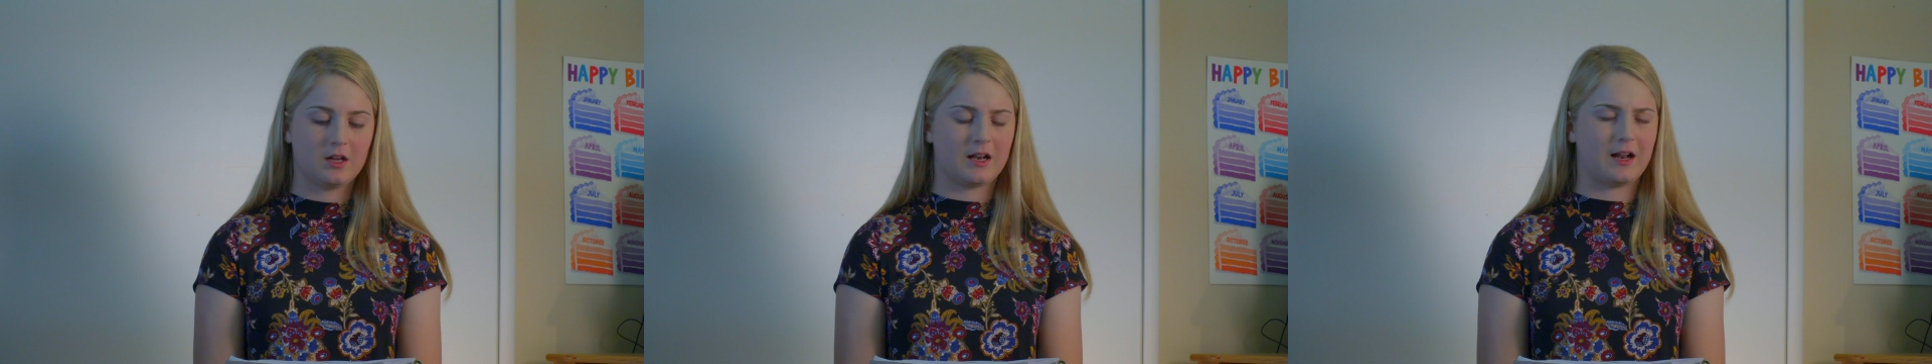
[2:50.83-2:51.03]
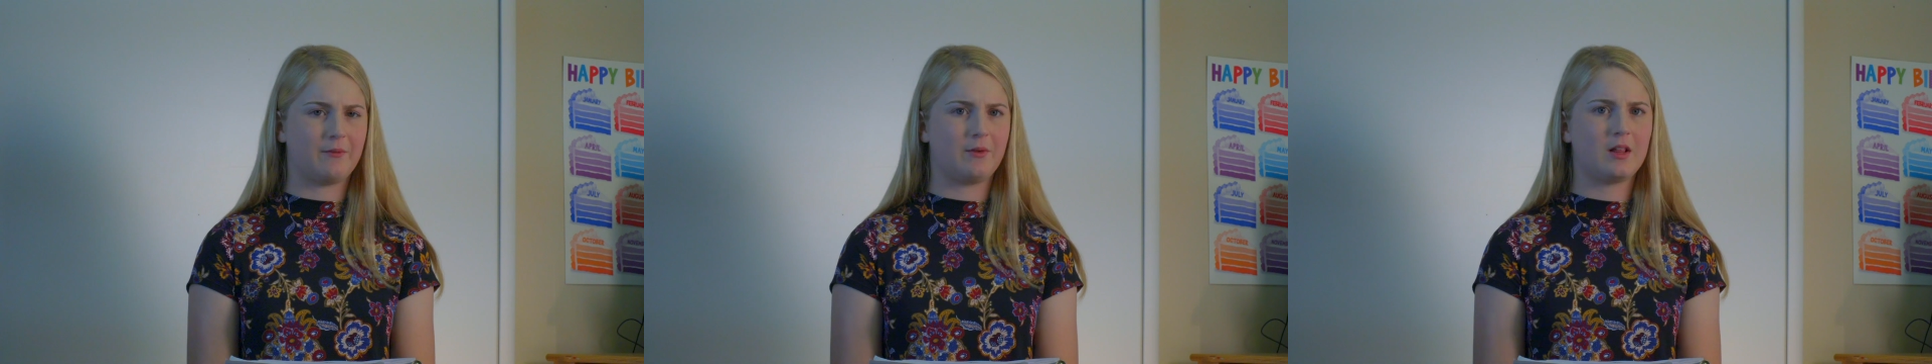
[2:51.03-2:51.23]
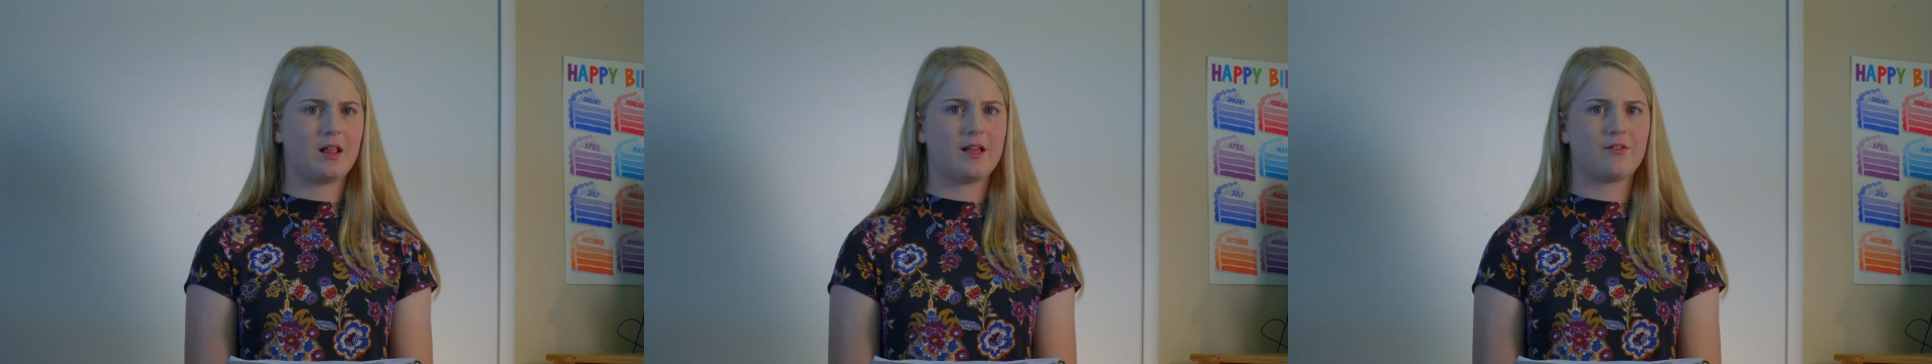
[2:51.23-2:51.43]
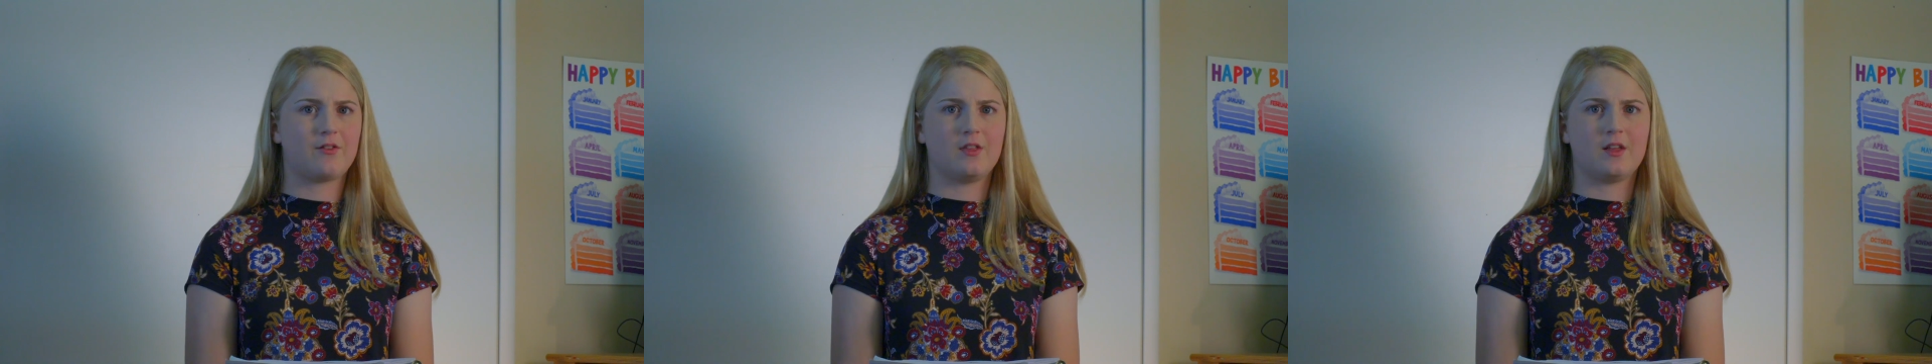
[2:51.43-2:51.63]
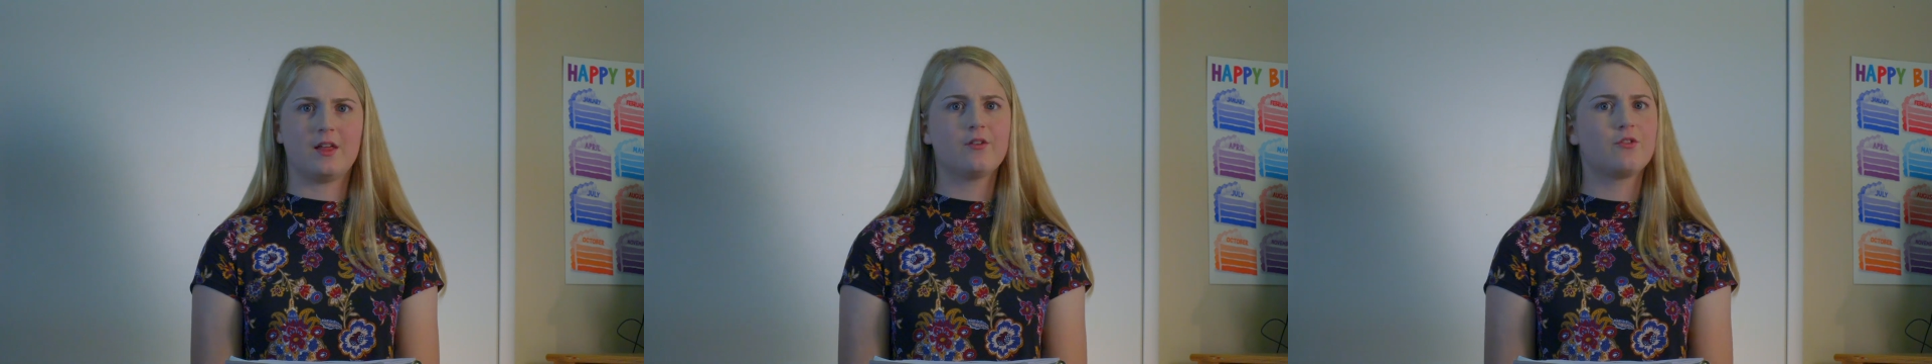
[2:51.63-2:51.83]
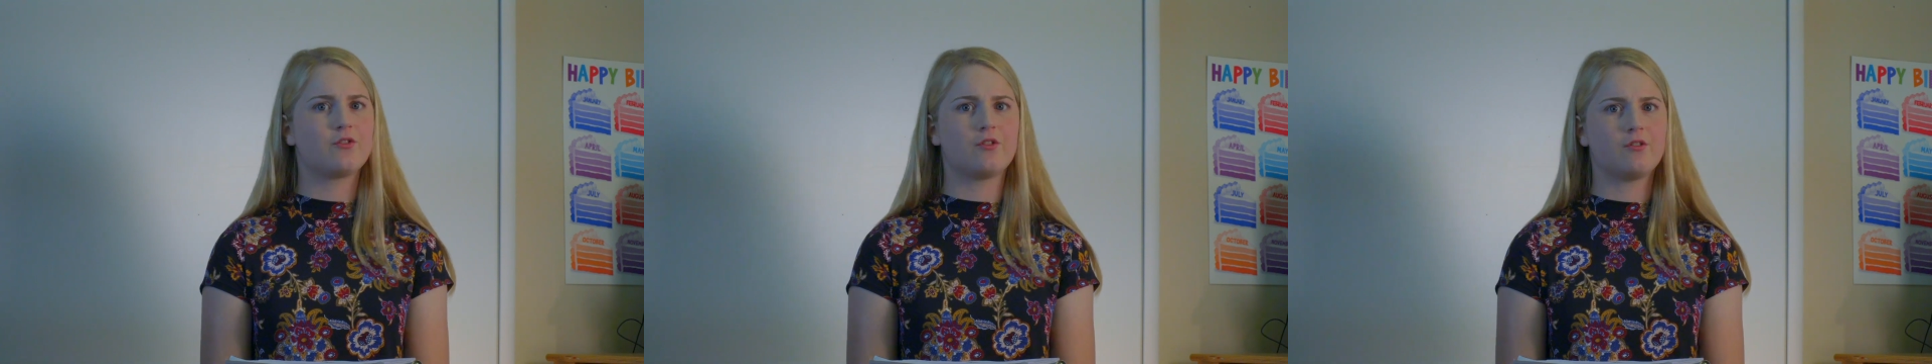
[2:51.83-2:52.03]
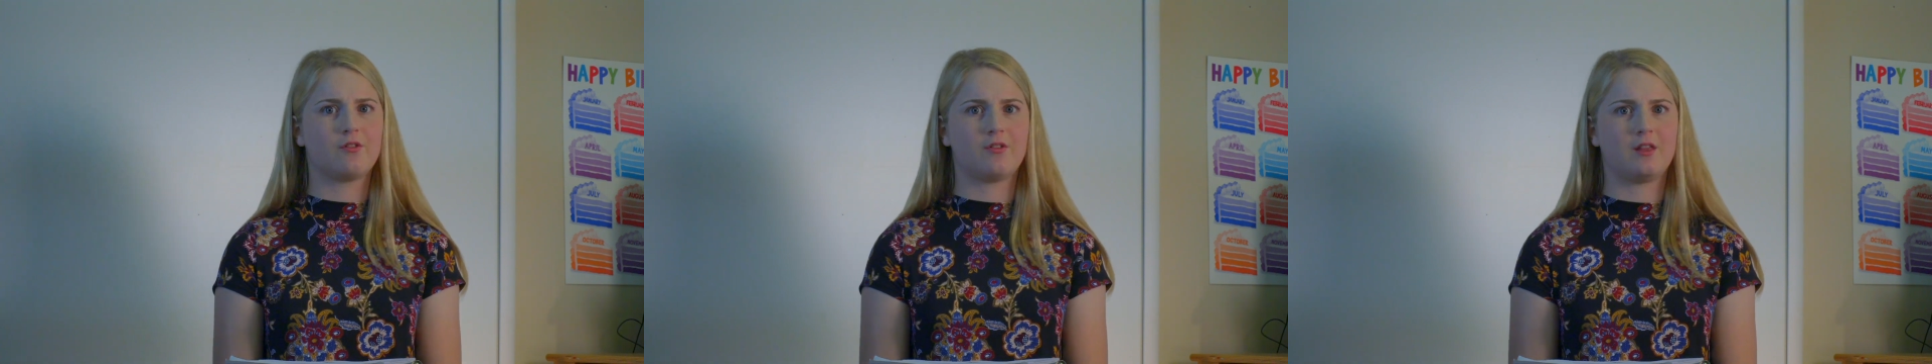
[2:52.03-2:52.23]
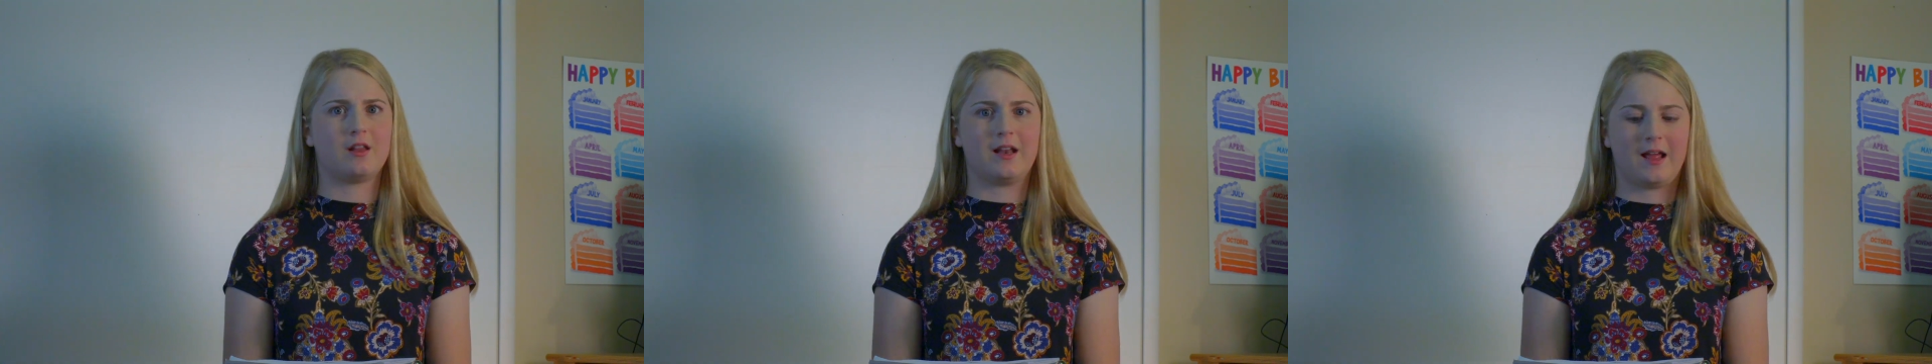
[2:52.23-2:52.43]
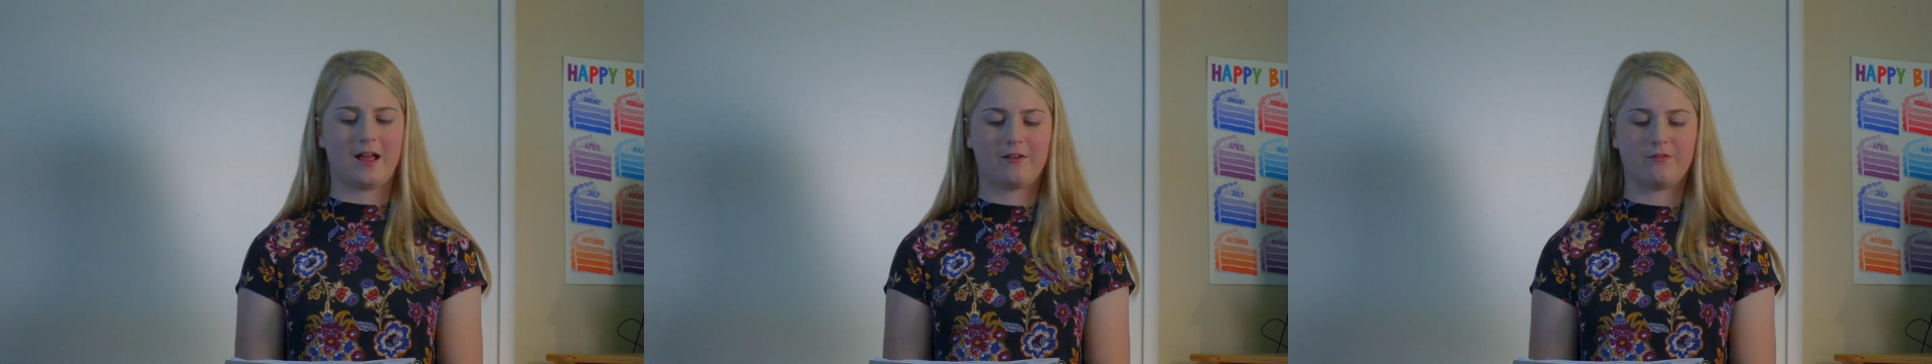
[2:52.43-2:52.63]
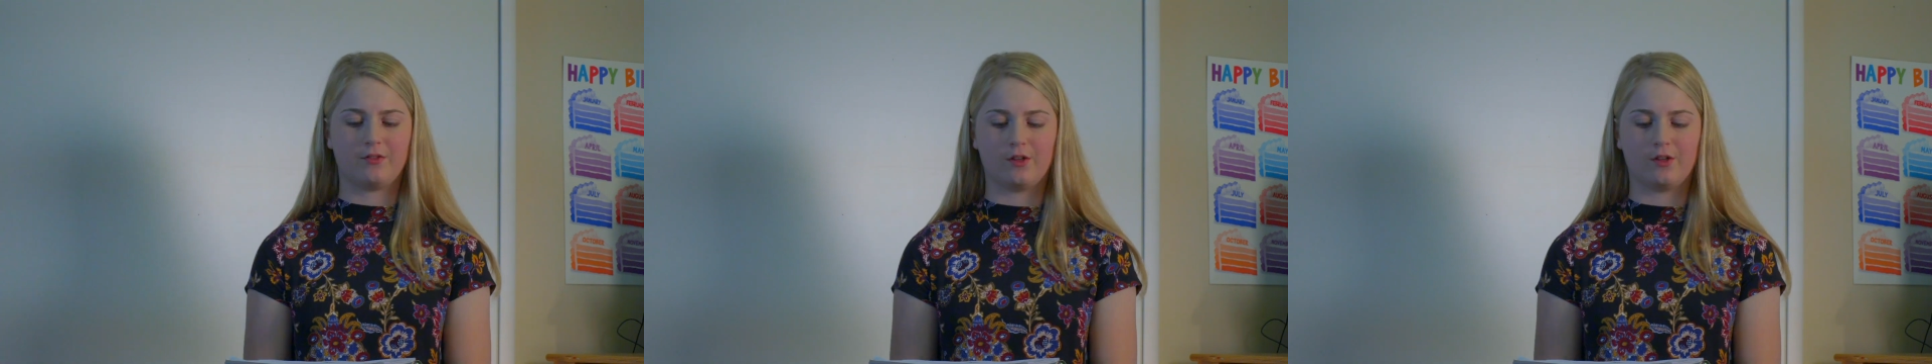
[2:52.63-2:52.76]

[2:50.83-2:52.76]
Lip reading: And I realized the other students didn't have